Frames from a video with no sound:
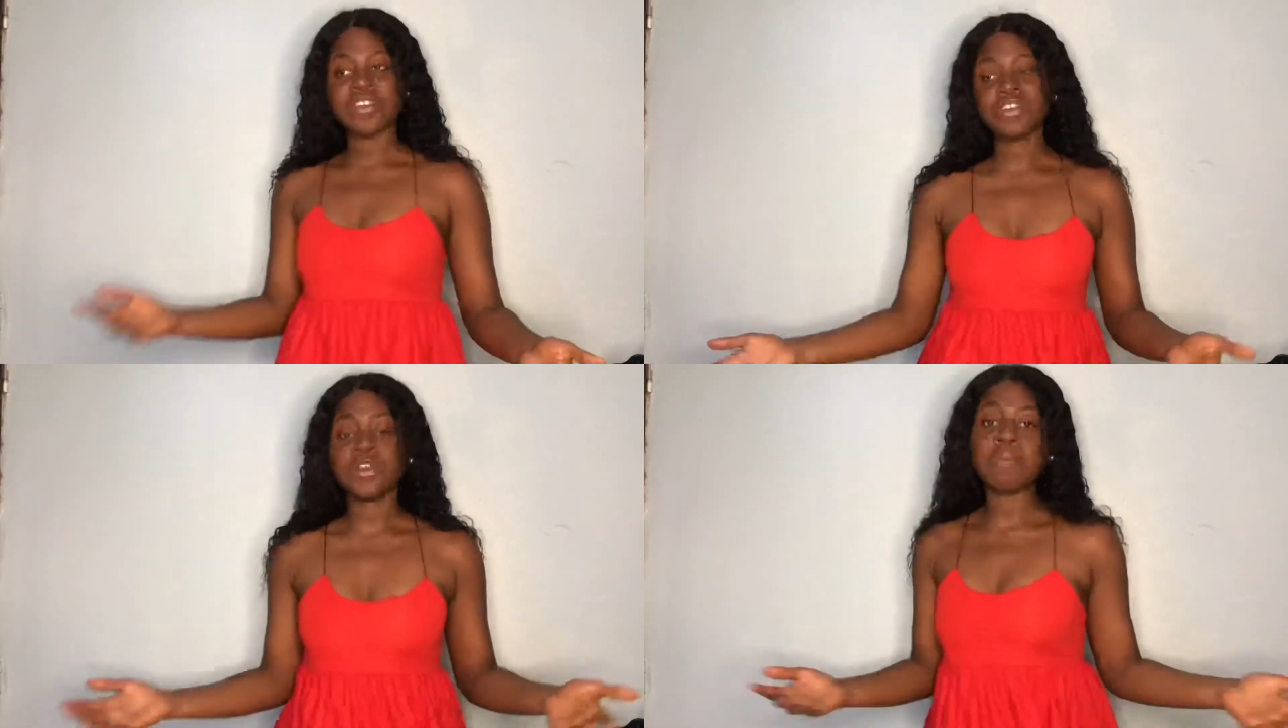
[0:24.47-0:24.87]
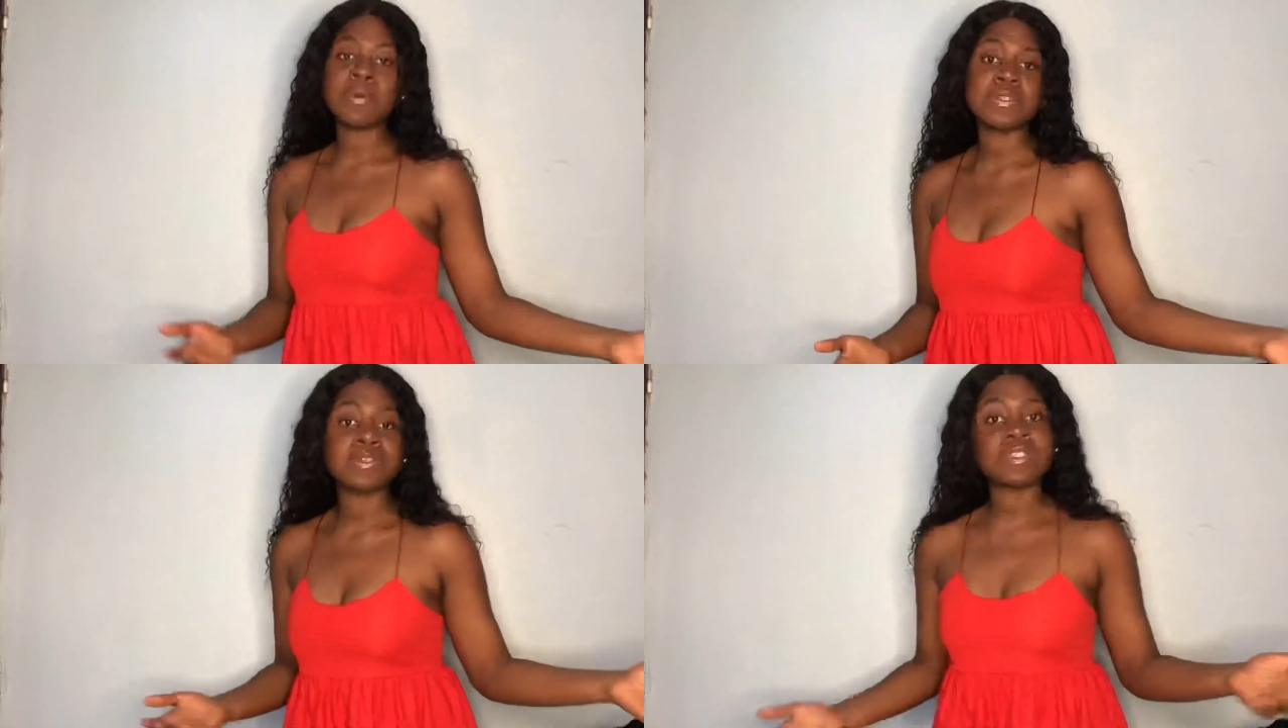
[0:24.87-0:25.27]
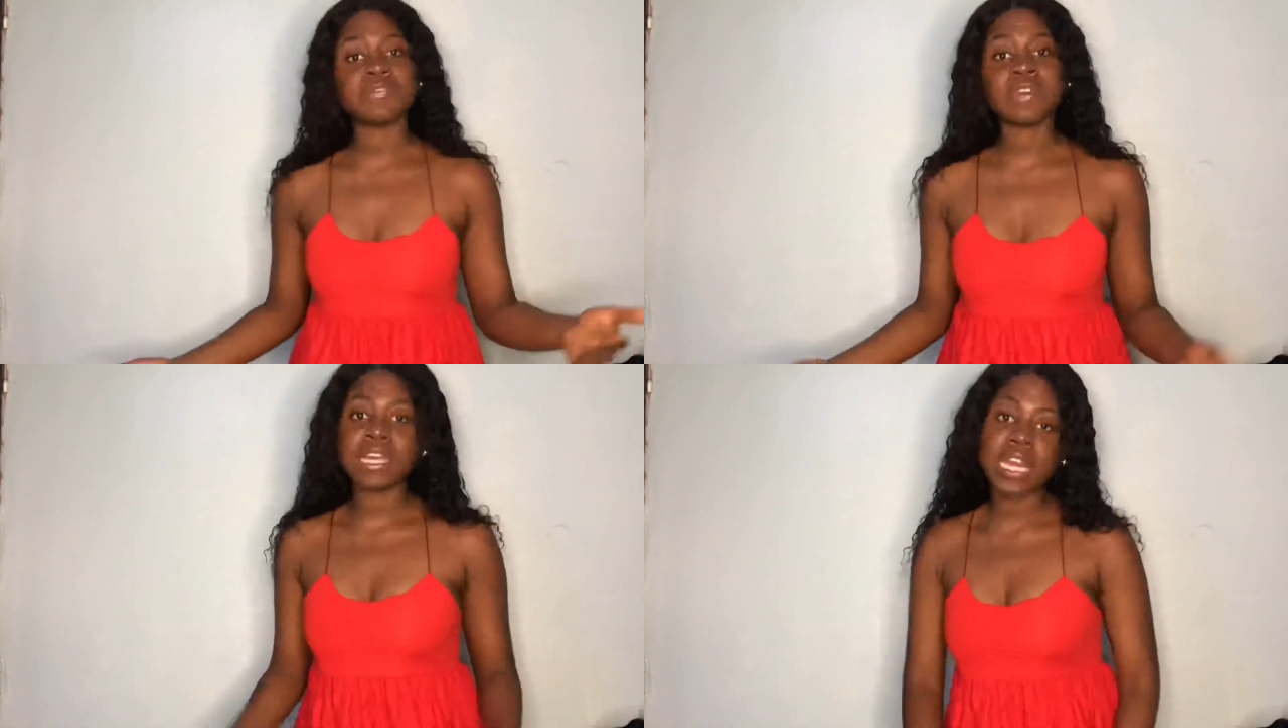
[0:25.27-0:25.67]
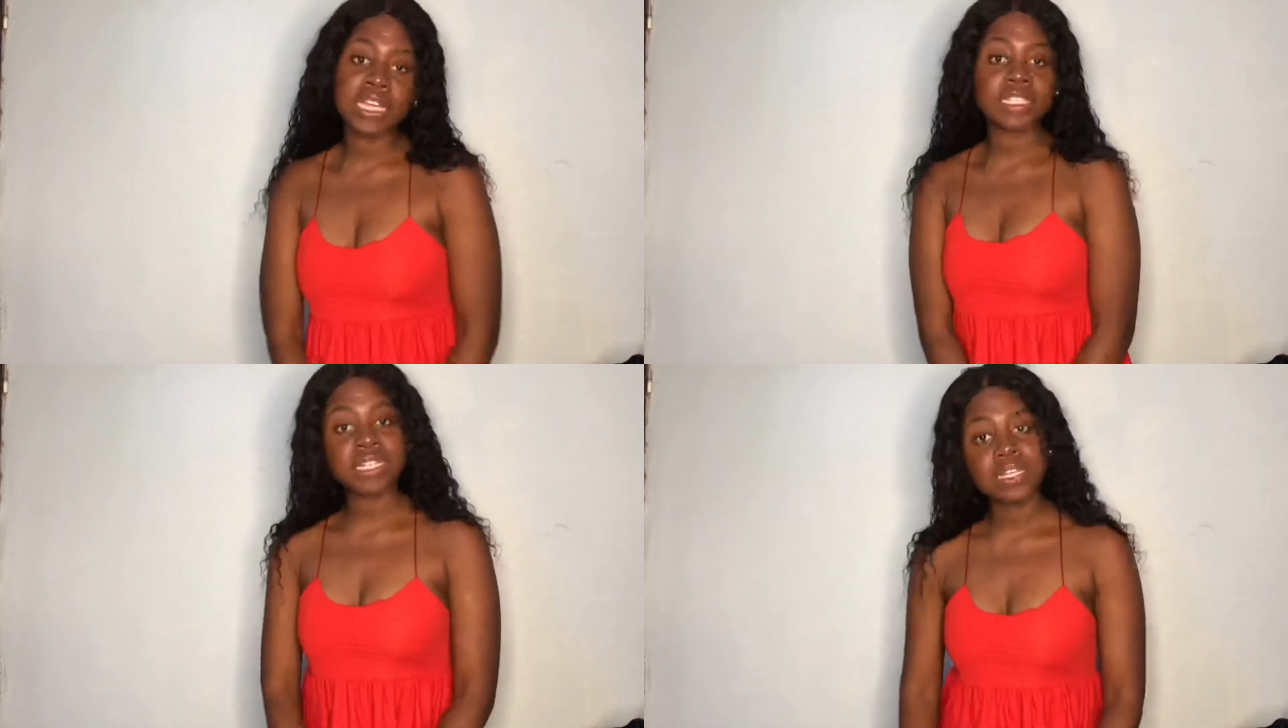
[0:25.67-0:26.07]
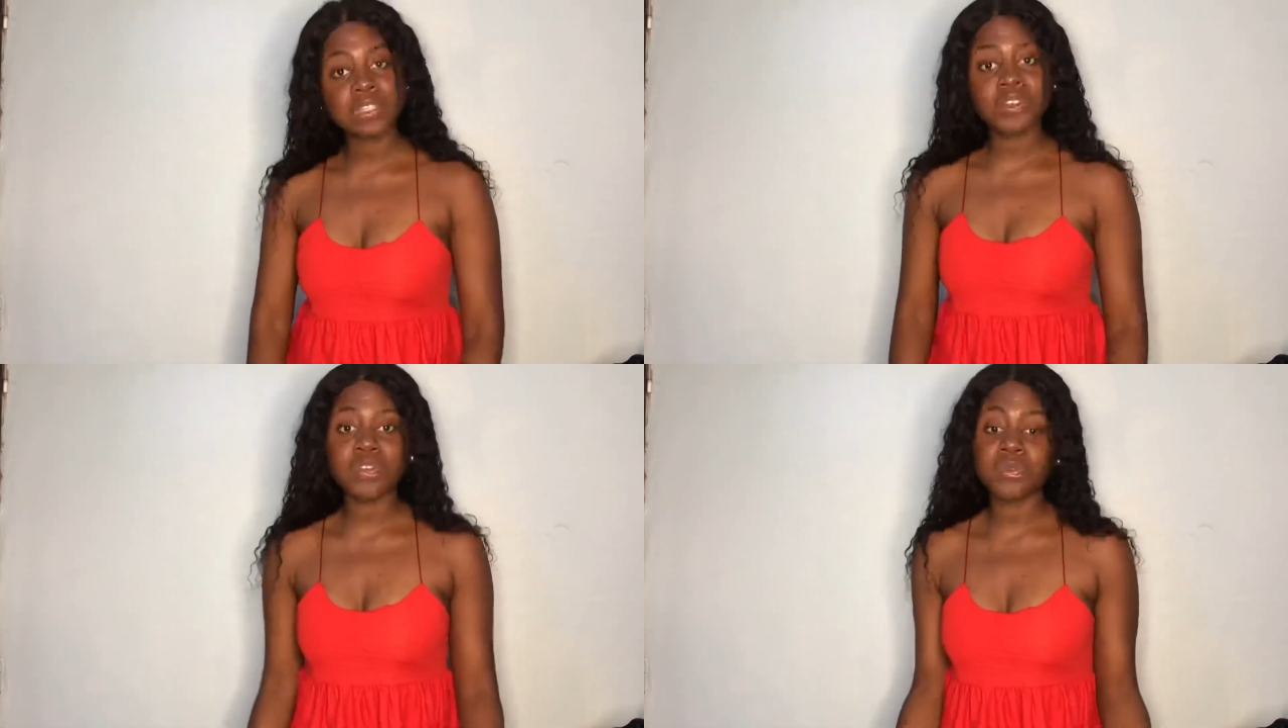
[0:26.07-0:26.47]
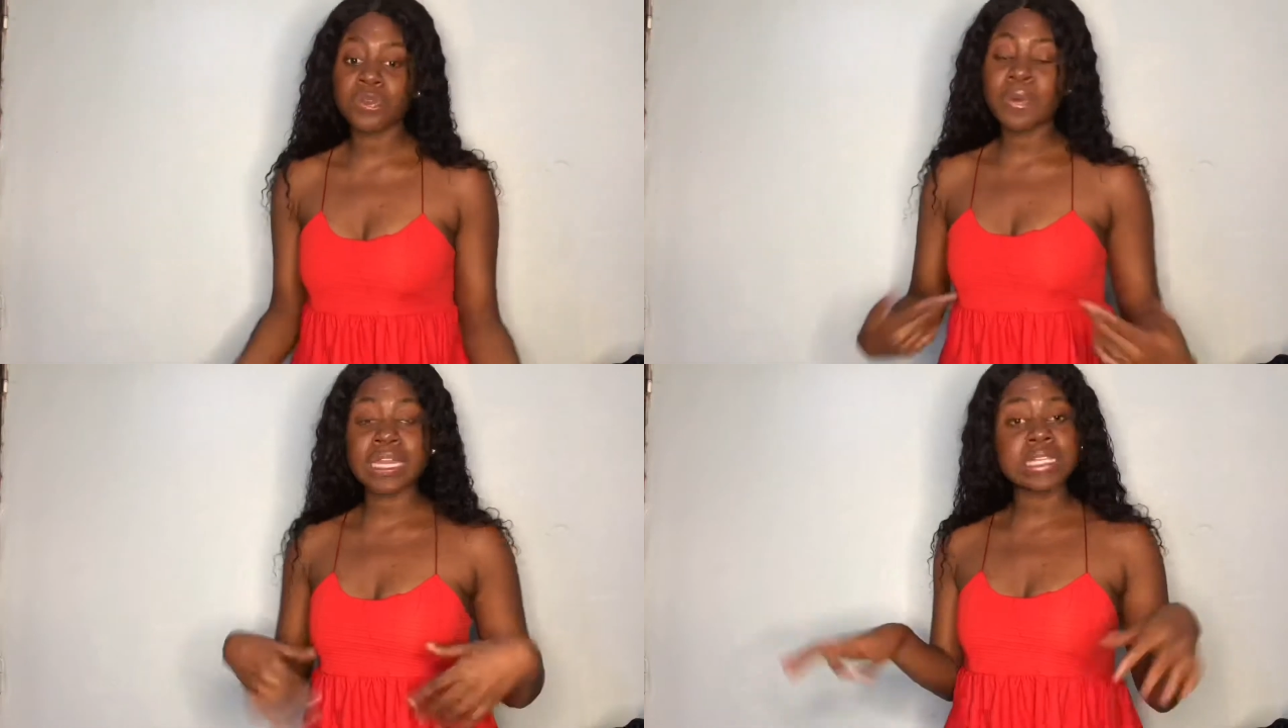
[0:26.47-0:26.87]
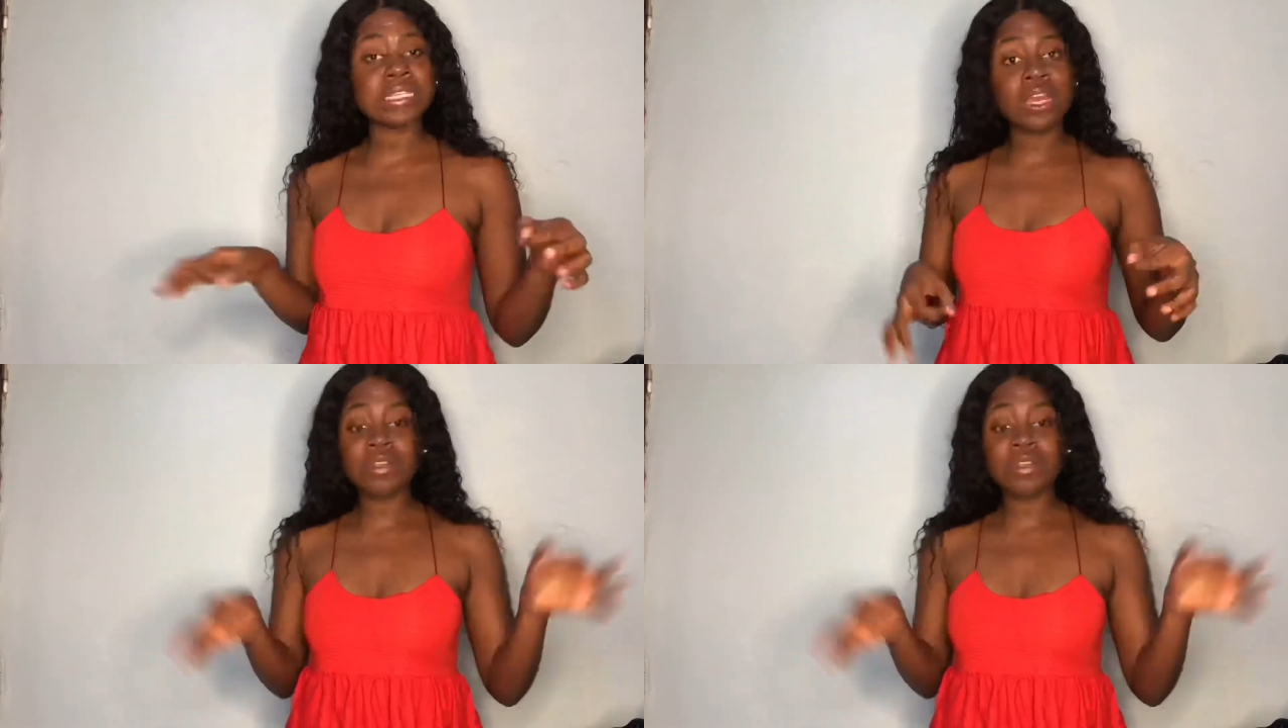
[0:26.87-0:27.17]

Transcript: on your post notifications so you know when this girl